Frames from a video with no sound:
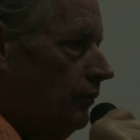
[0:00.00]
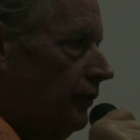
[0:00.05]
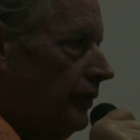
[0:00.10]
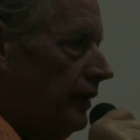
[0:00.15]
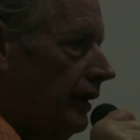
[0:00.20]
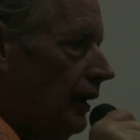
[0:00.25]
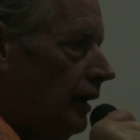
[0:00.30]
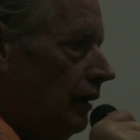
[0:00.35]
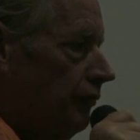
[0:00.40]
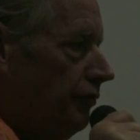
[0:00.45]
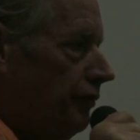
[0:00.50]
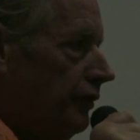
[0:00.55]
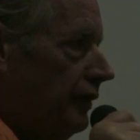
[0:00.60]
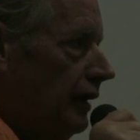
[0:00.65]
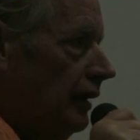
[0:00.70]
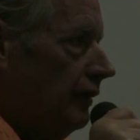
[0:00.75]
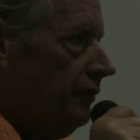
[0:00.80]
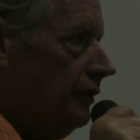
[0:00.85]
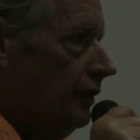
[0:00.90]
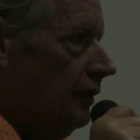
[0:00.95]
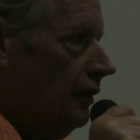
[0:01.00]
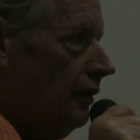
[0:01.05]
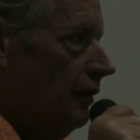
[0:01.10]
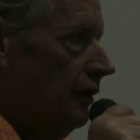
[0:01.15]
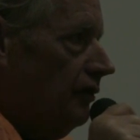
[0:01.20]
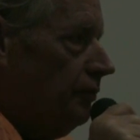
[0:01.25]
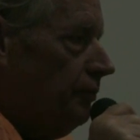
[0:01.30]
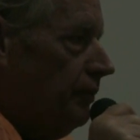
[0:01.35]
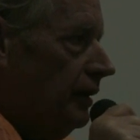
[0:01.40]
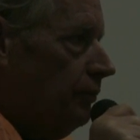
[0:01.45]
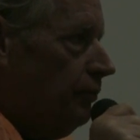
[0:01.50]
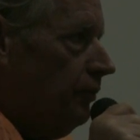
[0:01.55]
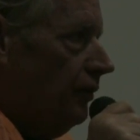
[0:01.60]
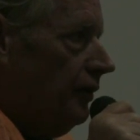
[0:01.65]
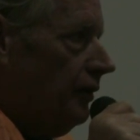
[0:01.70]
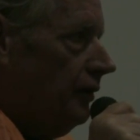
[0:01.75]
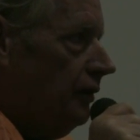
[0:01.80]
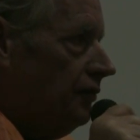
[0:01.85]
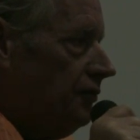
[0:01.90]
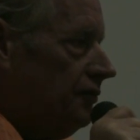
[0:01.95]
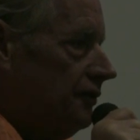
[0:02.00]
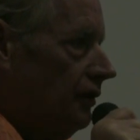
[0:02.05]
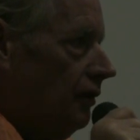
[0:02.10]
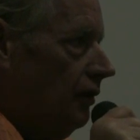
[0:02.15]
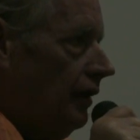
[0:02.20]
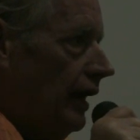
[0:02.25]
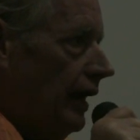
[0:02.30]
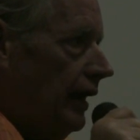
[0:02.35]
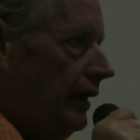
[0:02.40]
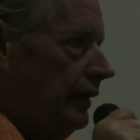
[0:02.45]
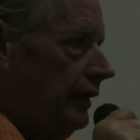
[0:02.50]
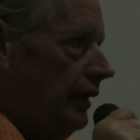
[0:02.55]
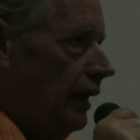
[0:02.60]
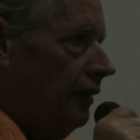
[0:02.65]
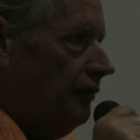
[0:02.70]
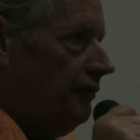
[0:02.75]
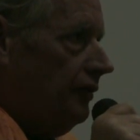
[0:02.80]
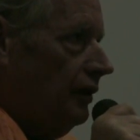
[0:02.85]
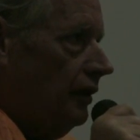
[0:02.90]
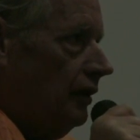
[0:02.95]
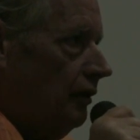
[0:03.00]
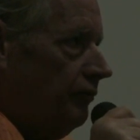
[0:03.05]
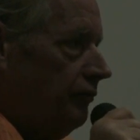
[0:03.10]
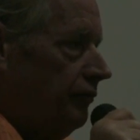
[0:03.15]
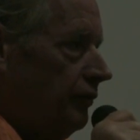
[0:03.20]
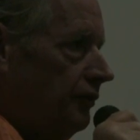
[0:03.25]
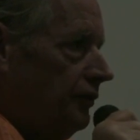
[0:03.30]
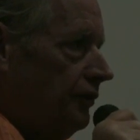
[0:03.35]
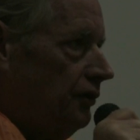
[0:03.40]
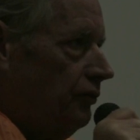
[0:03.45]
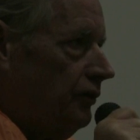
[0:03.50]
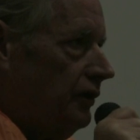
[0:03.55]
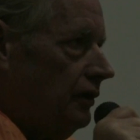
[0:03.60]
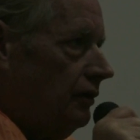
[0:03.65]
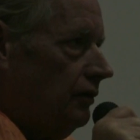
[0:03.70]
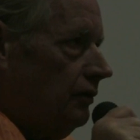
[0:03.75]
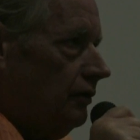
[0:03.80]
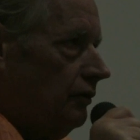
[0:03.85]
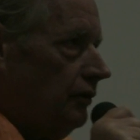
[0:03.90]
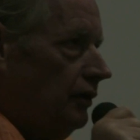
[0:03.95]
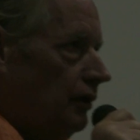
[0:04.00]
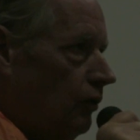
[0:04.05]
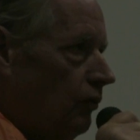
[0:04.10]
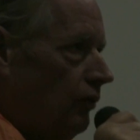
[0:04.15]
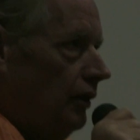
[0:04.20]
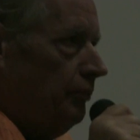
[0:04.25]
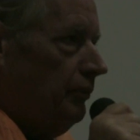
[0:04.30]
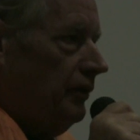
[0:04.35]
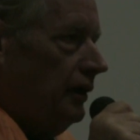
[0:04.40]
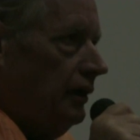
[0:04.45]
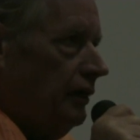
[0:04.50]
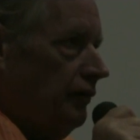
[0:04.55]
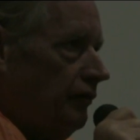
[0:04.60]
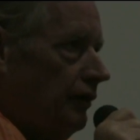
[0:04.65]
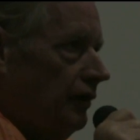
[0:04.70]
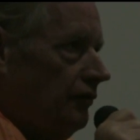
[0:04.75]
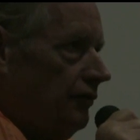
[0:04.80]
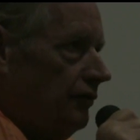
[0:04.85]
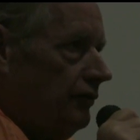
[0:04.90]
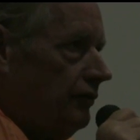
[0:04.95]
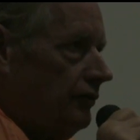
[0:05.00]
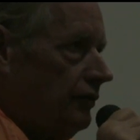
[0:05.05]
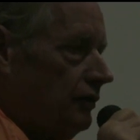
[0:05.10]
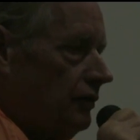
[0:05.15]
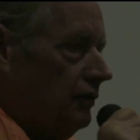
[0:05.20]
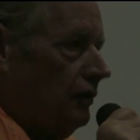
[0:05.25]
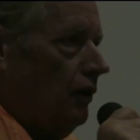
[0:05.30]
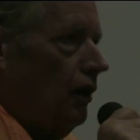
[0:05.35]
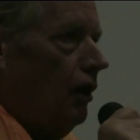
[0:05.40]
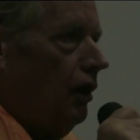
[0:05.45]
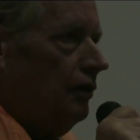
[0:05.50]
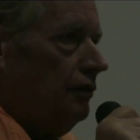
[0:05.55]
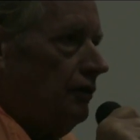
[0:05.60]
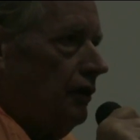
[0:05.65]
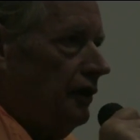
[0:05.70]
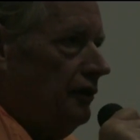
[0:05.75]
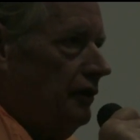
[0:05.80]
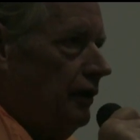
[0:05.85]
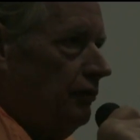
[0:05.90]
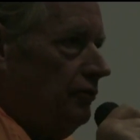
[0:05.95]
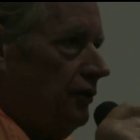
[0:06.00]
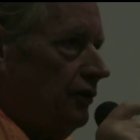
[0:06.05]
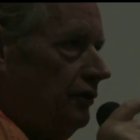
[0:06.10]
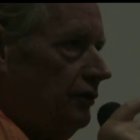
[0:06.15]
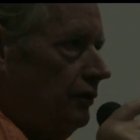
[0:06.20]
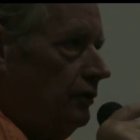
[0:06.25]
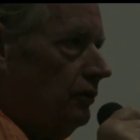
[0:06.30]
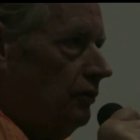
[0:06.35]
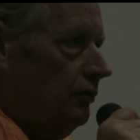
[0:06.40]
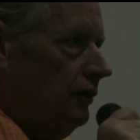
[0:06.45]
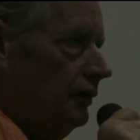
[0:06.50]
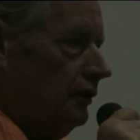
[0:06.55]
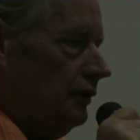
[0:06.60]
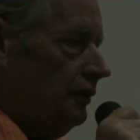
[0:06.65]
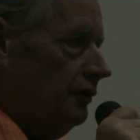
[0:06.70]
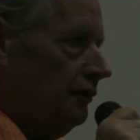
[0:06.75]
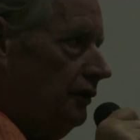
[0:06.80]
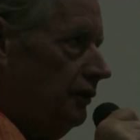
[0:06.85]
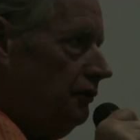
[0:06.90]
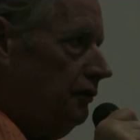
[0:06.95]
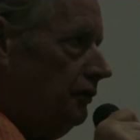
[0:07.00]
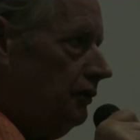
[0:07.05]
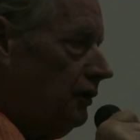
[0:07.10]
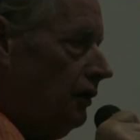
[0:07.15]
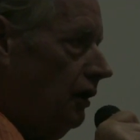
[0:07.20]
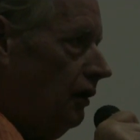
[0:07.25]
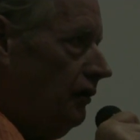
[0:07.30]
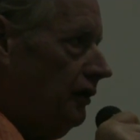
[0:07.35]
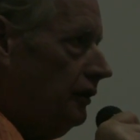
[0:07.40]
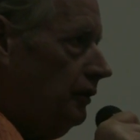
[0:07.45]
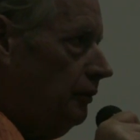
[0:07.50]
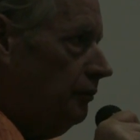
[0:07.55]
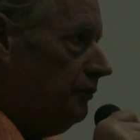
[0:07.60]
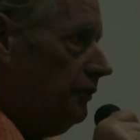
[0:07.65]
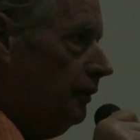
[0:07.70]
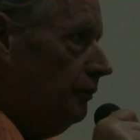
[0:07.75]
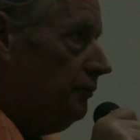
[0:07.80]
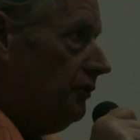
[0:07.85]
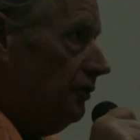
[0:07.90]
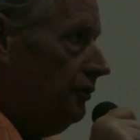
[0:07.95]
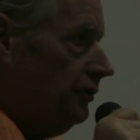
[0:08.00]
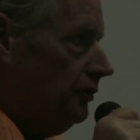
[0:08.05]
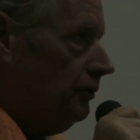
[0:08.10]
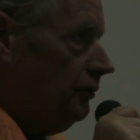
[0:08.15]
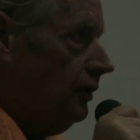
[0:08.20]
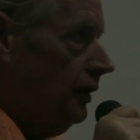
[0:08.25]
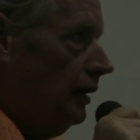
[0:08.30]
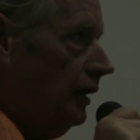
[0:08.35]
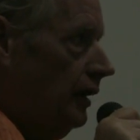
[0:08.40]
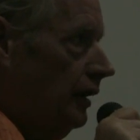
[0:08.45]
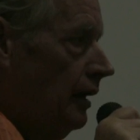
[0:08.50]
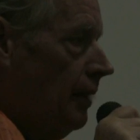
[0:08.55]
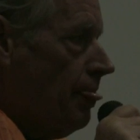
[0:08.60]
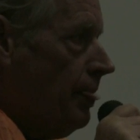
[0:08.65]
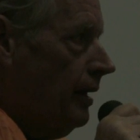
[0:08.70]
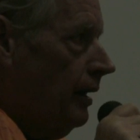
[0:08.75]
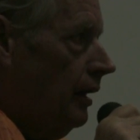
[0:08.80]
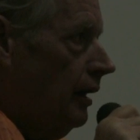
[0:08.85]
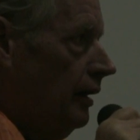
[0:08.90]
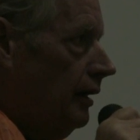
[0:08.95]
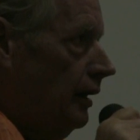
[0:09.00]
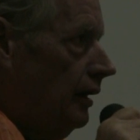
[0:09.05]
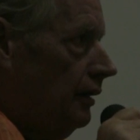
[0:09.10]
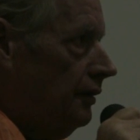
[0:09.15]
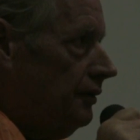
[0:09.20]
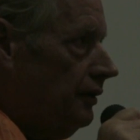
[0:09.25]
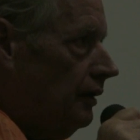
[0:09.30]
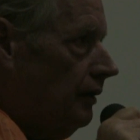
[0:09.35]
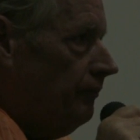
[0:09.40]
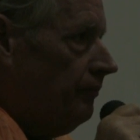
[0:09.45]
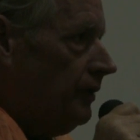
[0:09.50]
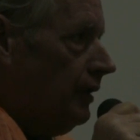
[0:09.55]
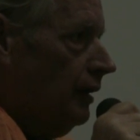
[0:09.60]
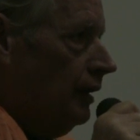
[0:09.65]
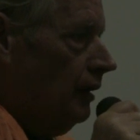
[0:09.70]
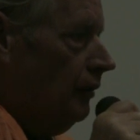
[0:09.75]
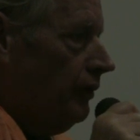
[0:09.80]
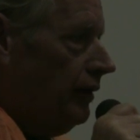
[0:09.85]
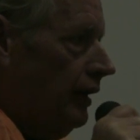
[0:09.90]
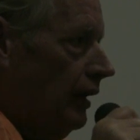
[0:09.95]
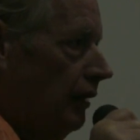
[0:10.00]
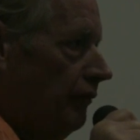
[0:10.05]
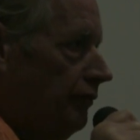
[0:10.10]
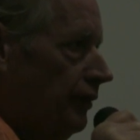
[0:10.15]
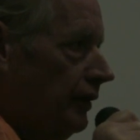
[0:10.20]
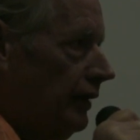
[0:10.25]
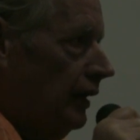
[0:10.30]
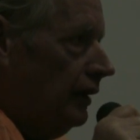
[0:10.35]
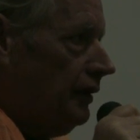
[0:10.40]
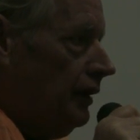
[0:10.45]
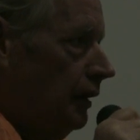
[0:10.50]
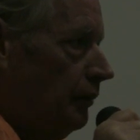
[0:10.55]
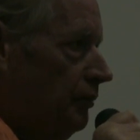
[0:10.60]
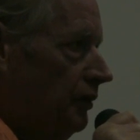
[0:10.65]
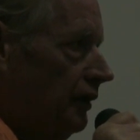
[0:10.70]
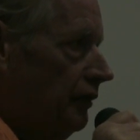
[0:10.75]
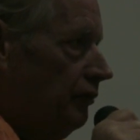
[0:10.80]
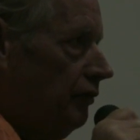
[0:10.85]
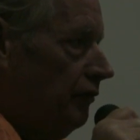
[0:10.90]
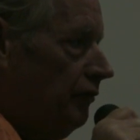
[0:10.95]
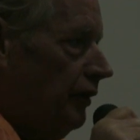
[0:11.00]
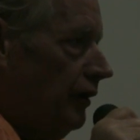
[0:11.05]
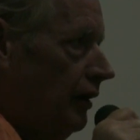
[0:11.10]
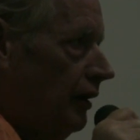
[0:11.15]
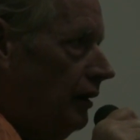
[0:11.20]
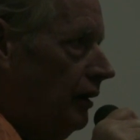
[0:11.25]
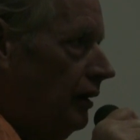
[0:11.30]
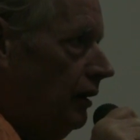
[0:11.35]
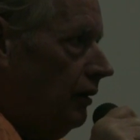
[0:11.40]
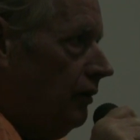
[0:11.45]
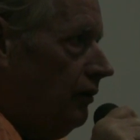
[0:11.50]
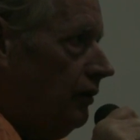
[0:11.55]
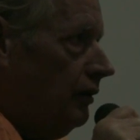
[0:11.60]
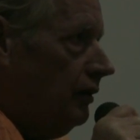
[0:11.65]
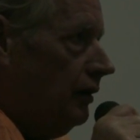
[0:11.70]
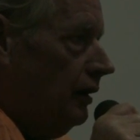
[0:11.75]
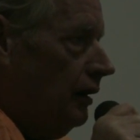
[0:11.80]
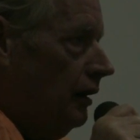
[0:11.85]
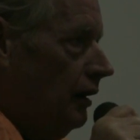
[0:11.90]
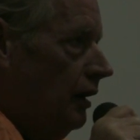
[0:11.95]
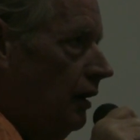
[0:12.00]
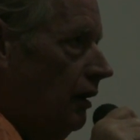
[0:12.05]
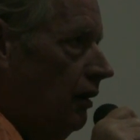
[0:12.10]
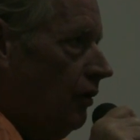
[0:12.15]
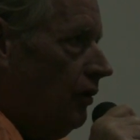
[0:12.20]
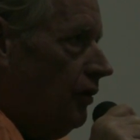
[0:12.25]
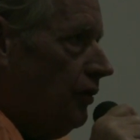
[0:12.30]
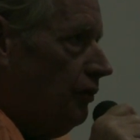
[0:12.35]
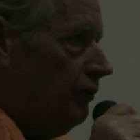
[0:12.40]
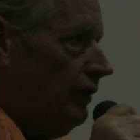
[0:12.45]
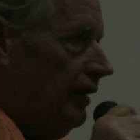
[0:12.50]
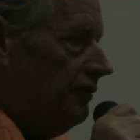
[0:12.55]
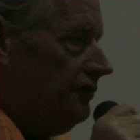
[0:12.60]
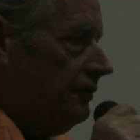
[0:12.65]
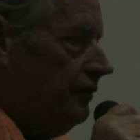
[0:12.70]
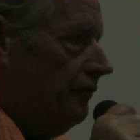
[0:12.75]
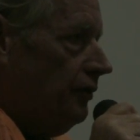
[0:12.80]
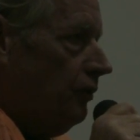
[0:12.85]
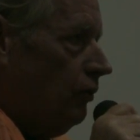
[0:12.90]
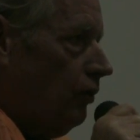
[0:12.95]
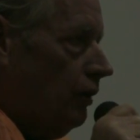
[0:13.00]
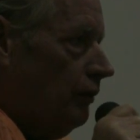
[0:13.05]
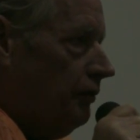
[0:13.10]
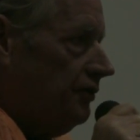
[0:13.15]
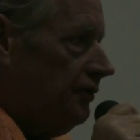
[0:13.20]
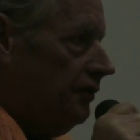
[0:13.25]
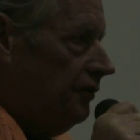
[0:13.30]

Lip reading: we can't forget these people that are still hanging out there for doing, what many of us called on them to do and continue to call on them to do. And can't forget Kimberly Rivera or the rest of the war